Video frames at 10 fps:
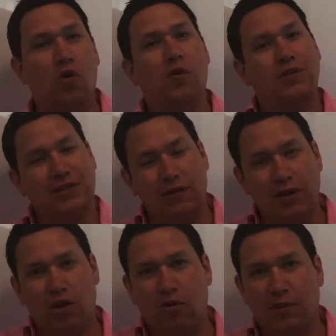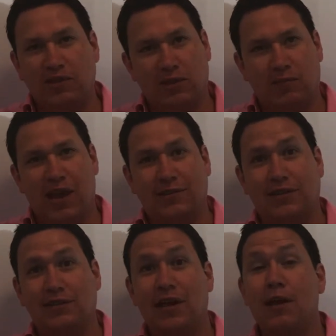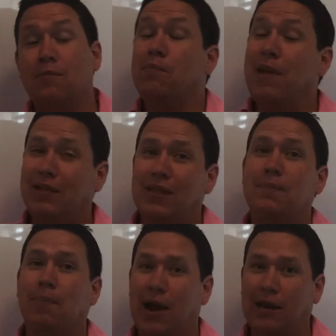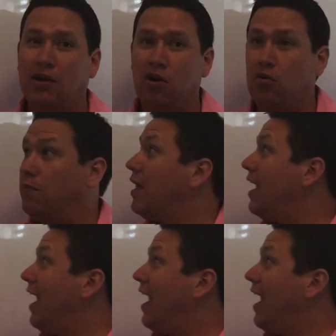or selling a home in some cases, but mainly buying a home.